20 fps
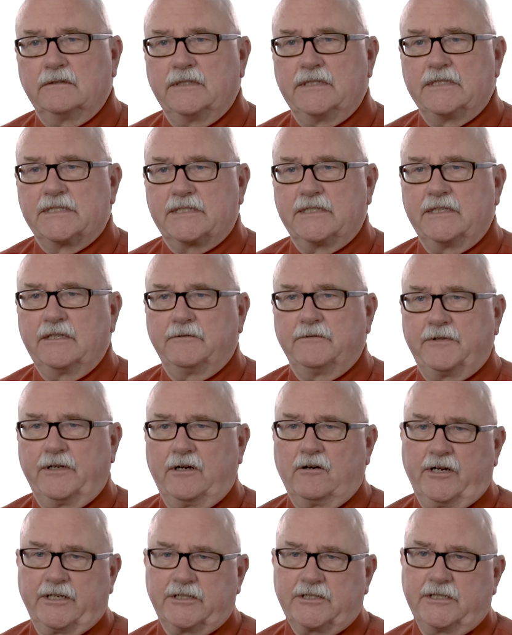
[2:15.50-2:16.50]
and see if
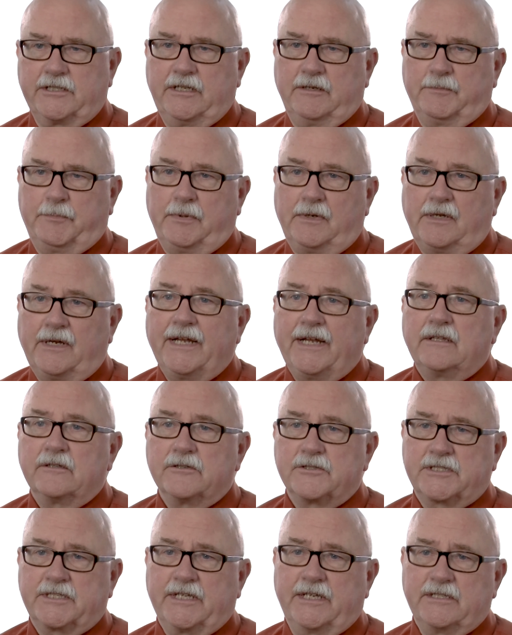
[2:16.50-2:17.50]
they're actually applying
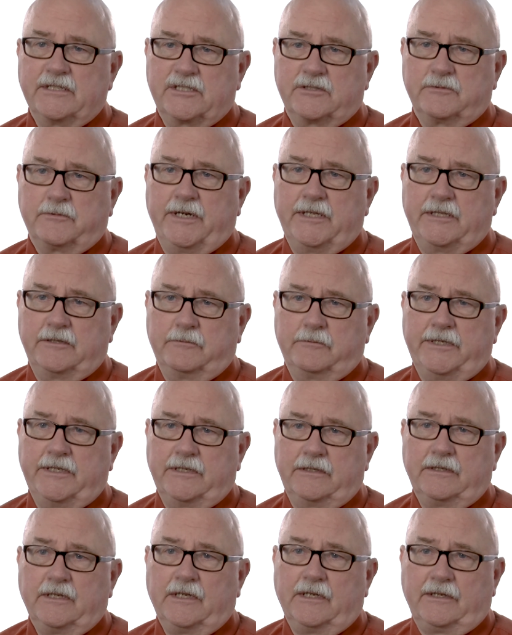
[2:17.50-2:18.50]
those things the way that
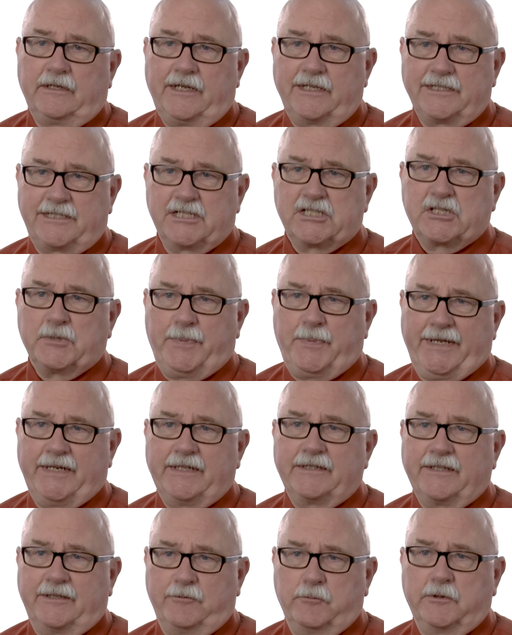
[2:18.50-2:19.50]
we
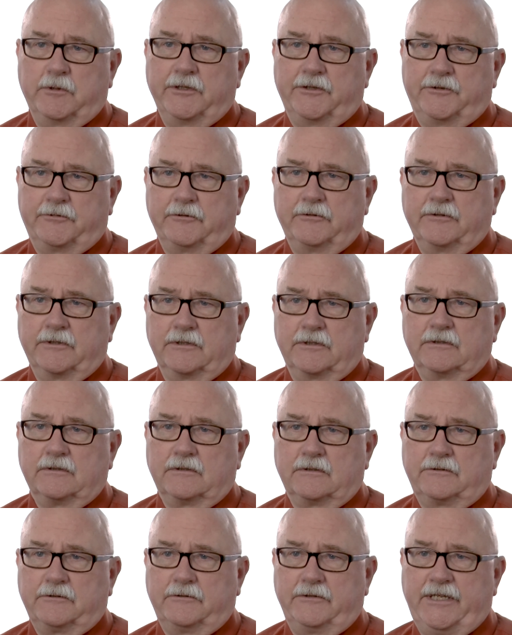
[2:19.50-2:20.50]
anticipated they would through the,
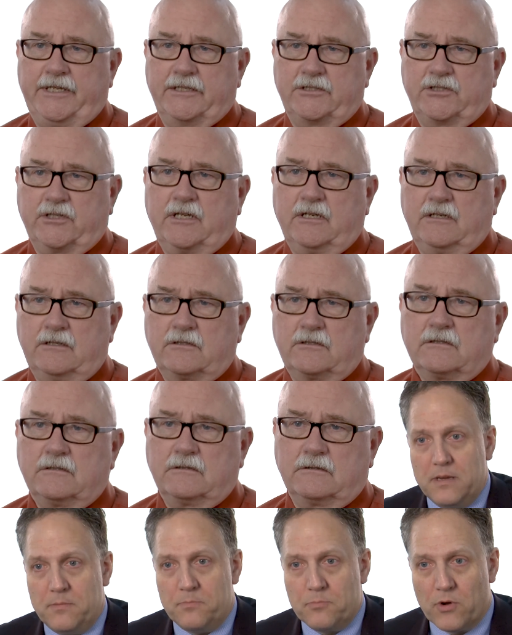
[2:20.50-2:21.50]
through the education.
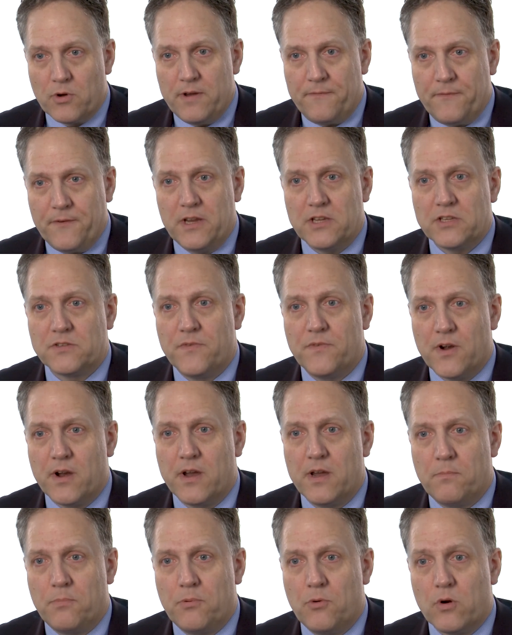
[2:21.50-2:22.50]
Debriefing is
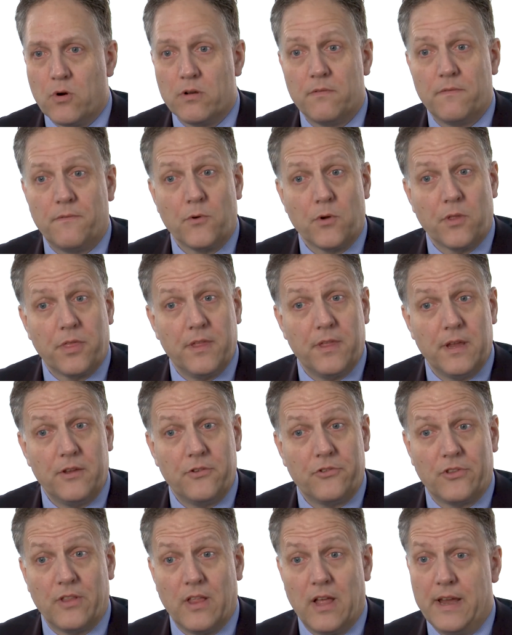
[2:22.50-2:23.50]
very important for
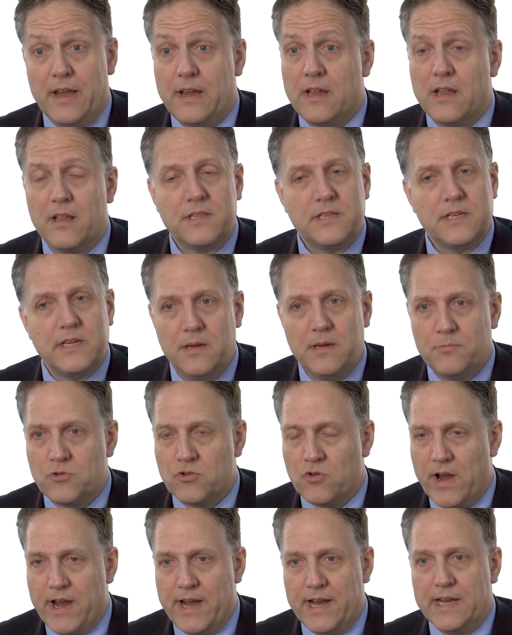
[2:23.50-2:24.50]
things like team
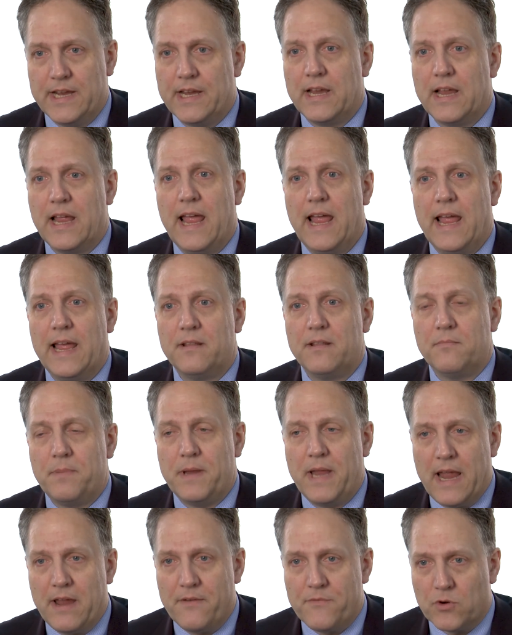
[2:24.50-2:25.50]
training and
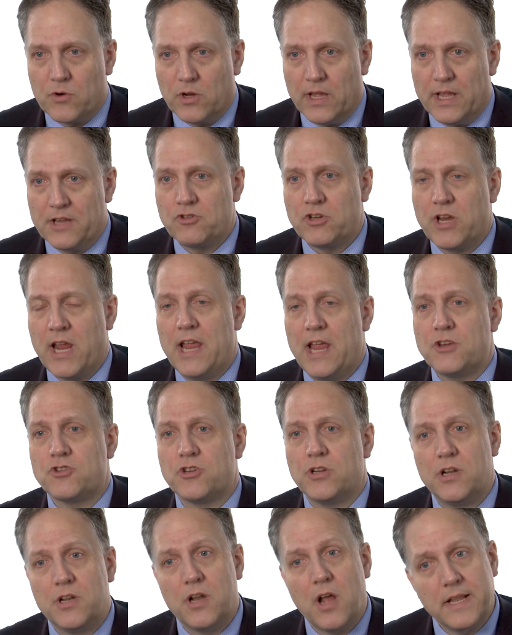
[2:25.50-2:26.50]
behavioral
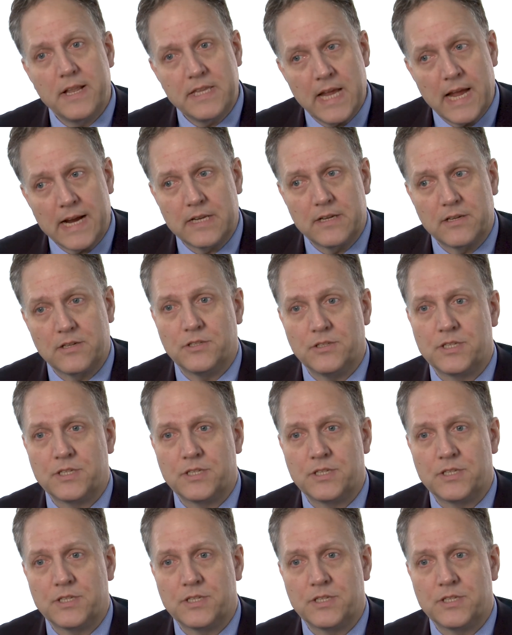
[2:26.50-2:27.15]
education and non-technical